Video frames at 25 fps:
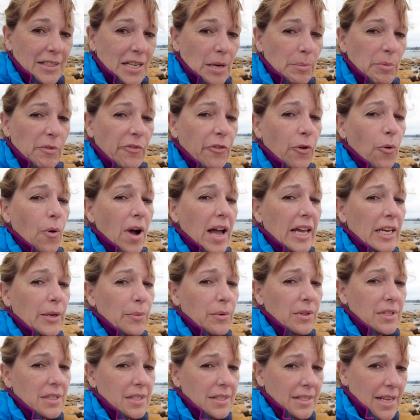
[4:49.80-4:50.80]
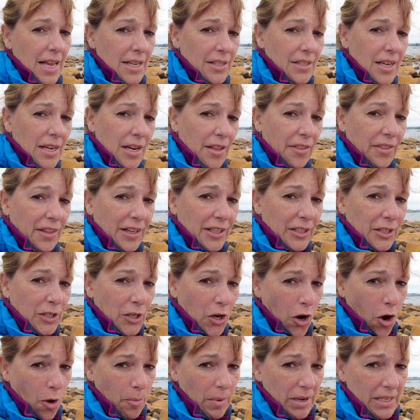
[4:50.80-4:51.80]
Now, before anyone says anything in the
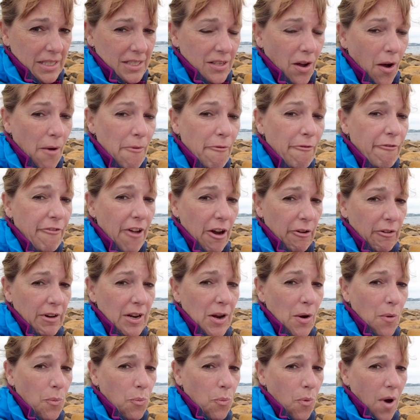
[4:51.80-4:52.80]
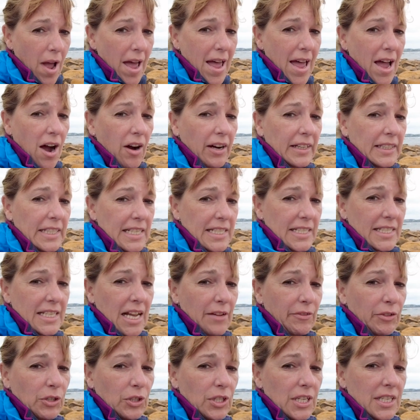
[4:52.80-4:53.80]
comments, I'm very aware I needed
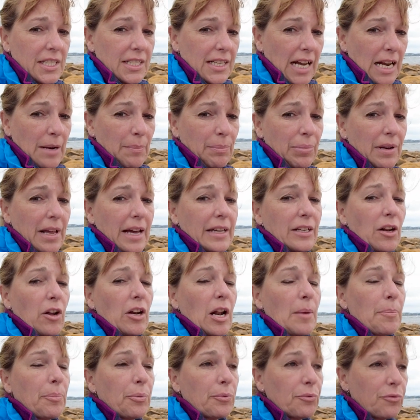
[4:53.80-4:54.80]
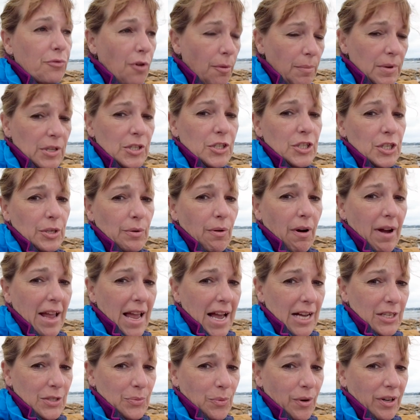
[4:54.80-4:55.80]
to have a good escape plan, and I promise you I
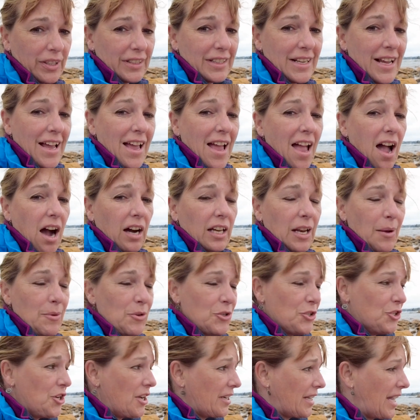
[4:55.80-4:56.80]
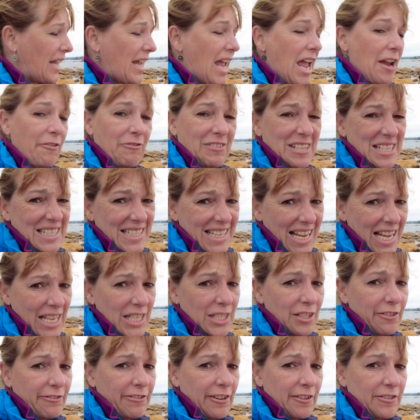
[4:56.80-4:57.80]
had one, and I was checking every
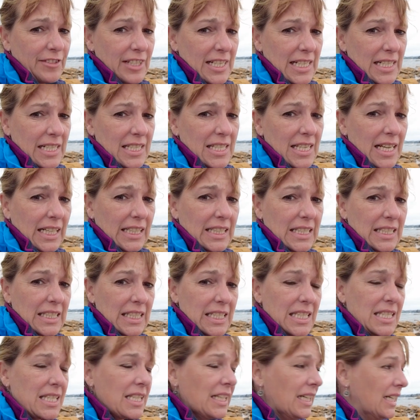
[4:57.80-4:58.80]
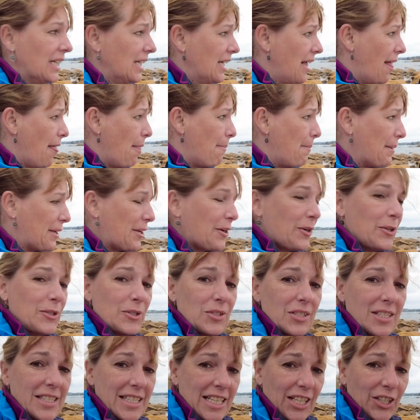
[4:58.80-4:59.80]
10 to 15 seconds
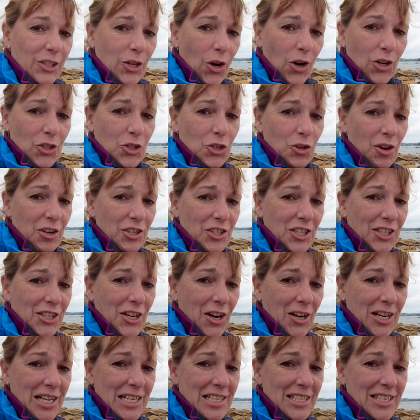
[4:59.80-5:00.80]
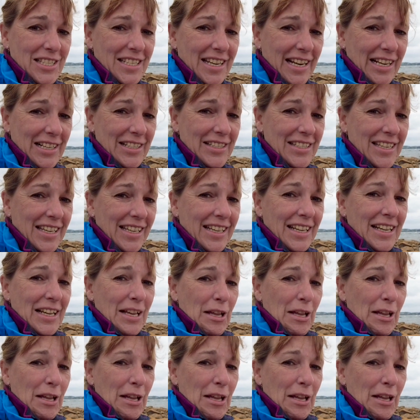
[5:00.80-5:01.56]
because you've got to trust your gut instinct,